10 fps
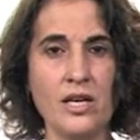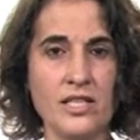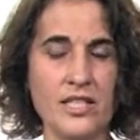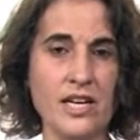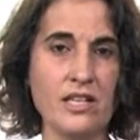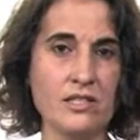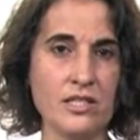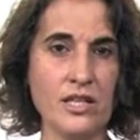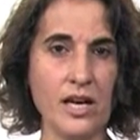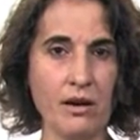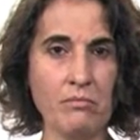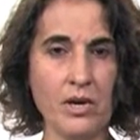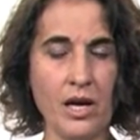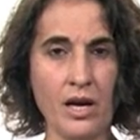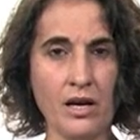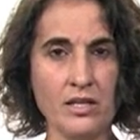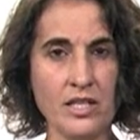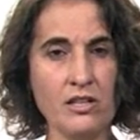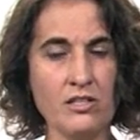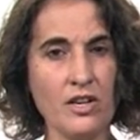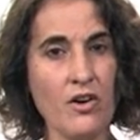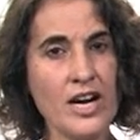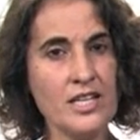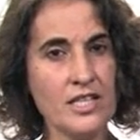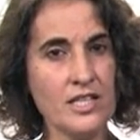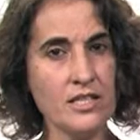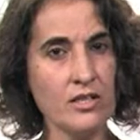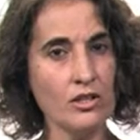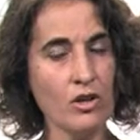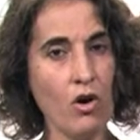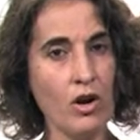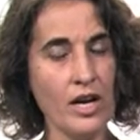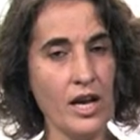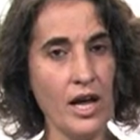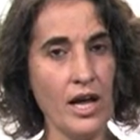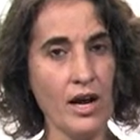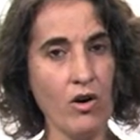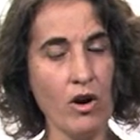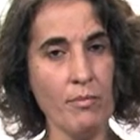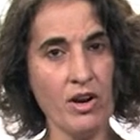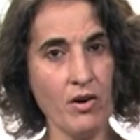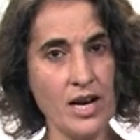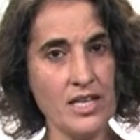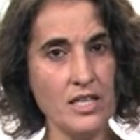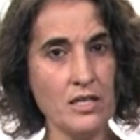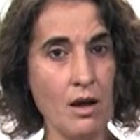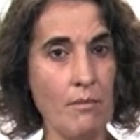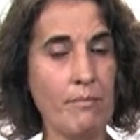serious crisis, not only economic crisis,